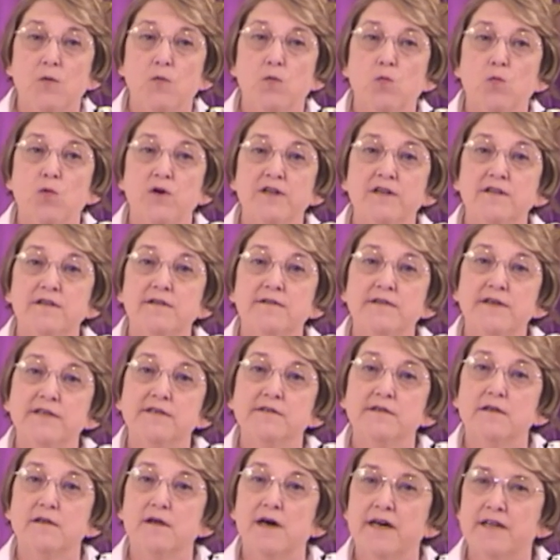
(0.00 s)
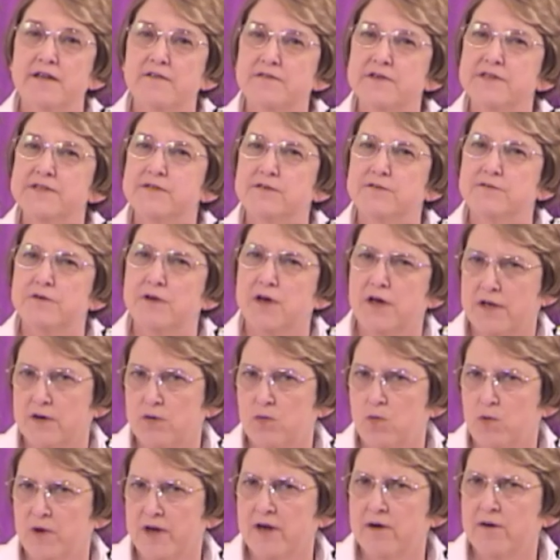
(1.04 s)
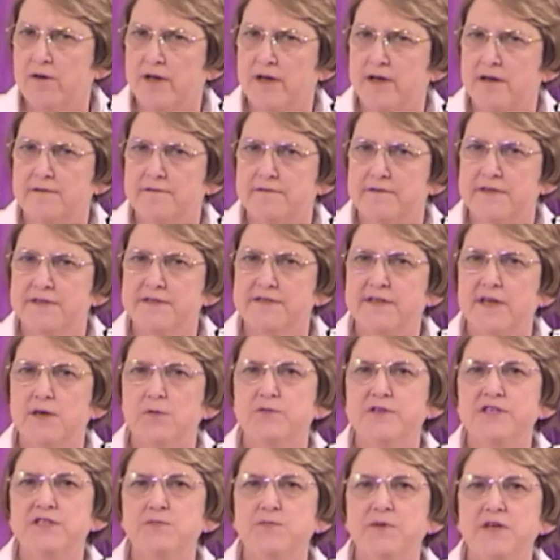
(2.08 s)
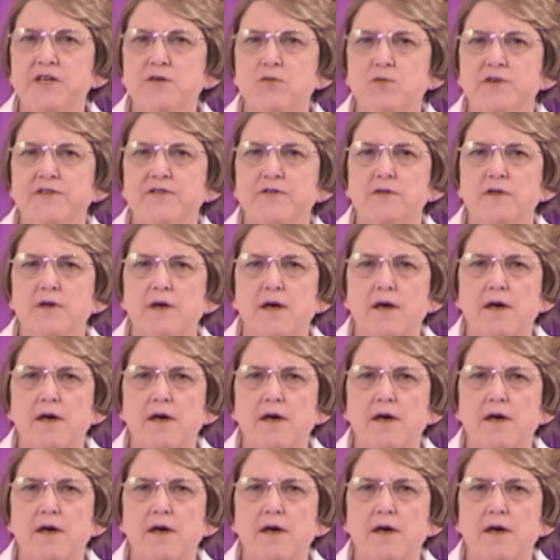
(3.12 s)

One of the things a lot of us are not aware of is that we speak with